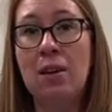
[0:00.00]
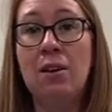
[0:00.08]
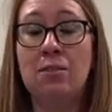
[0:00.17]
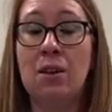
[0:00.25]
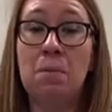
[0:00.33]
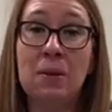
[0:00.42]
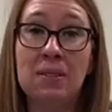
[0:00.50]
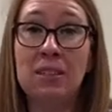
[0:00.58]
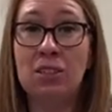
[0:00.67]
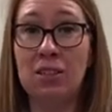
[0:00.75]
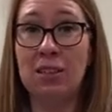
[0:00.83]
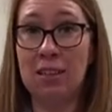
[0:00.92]
So
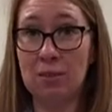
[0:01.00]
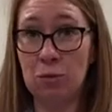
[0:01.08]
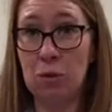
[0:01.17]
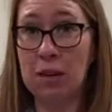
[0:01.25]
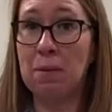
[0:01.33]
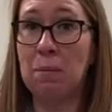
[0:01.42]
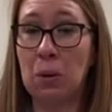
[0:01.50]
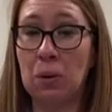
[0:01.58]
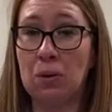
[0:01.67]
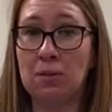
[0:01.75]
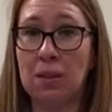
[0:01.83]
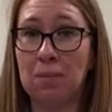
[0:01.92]
position is really
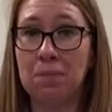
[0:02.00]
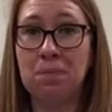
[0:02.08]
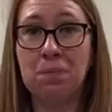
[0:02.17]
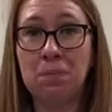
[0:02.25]
important.